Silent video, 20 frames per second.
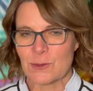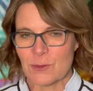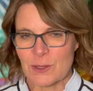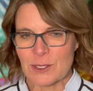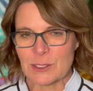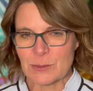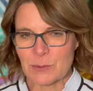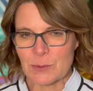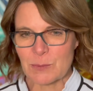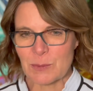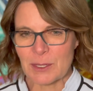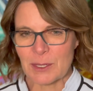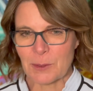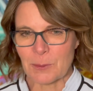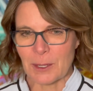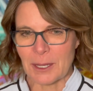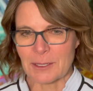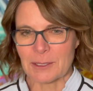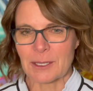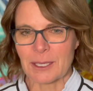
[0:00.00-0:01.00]
this would be a
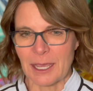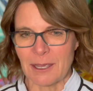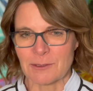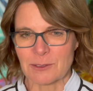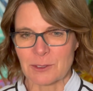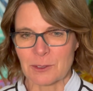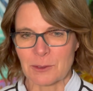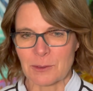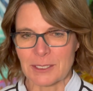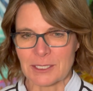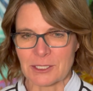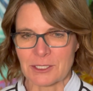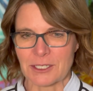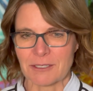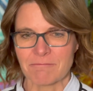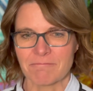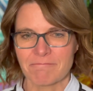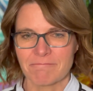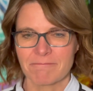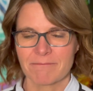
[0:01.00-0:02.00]
council question.
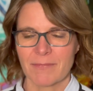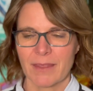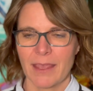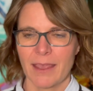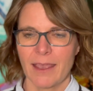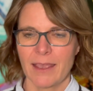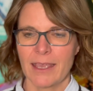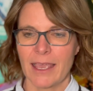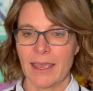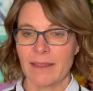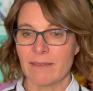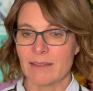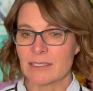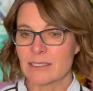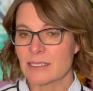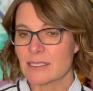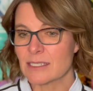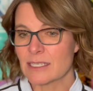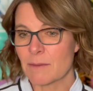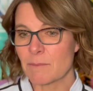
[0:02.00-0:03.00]
And this
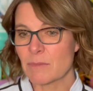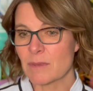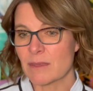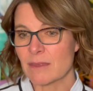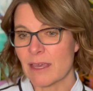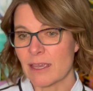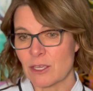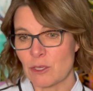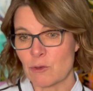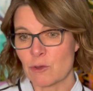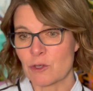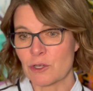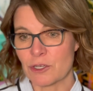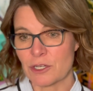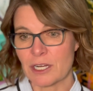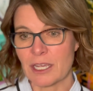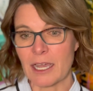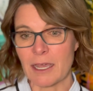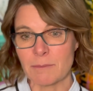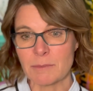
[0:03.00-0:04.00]
is something that you
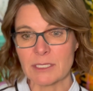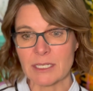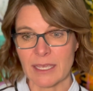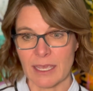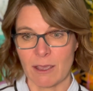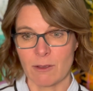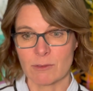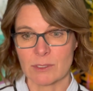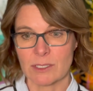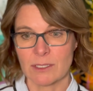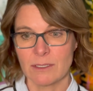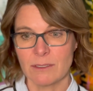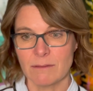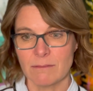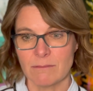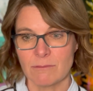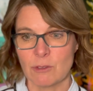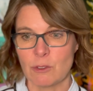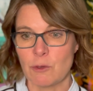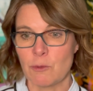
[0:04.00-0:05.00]
could come to council.
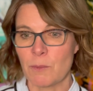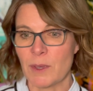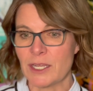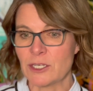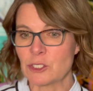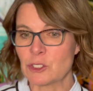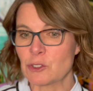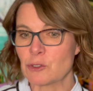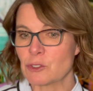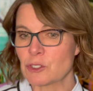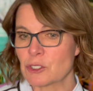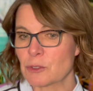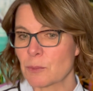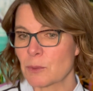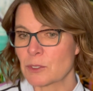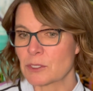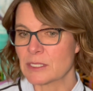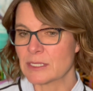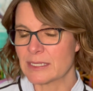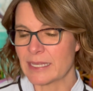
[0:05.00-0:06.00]
You may choose to
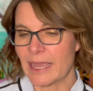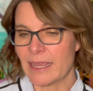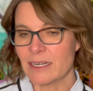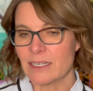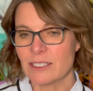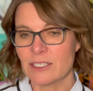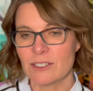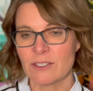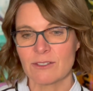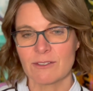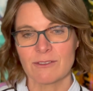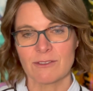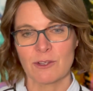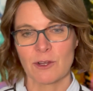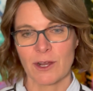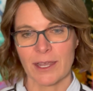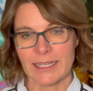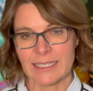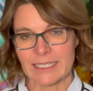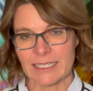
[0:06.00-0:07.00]
present
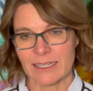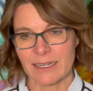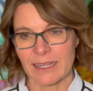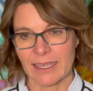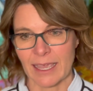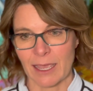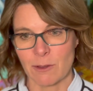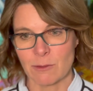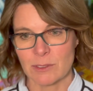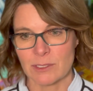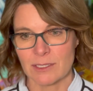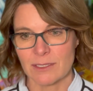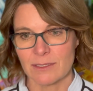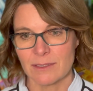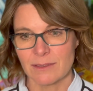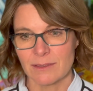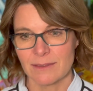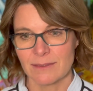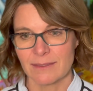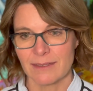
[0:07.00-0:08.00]
your idea to
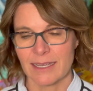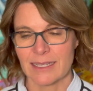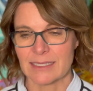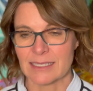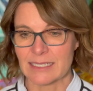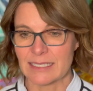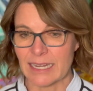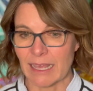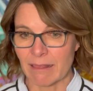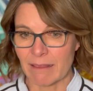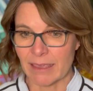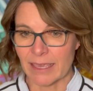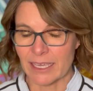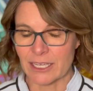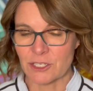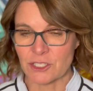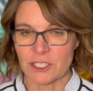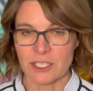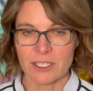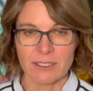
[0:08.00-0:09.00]
council as a
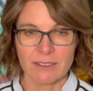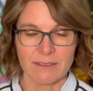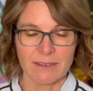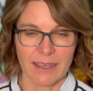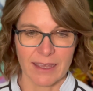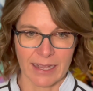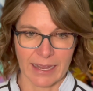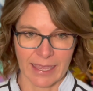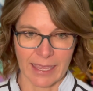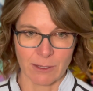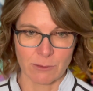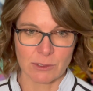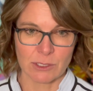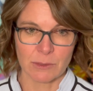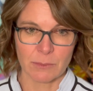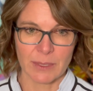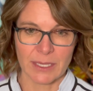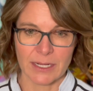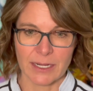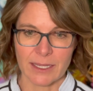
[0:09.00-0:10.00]
delegation at a council
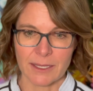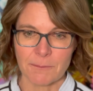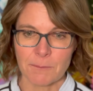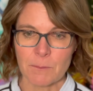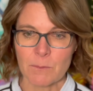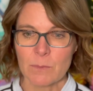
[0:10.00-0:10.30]
meeting,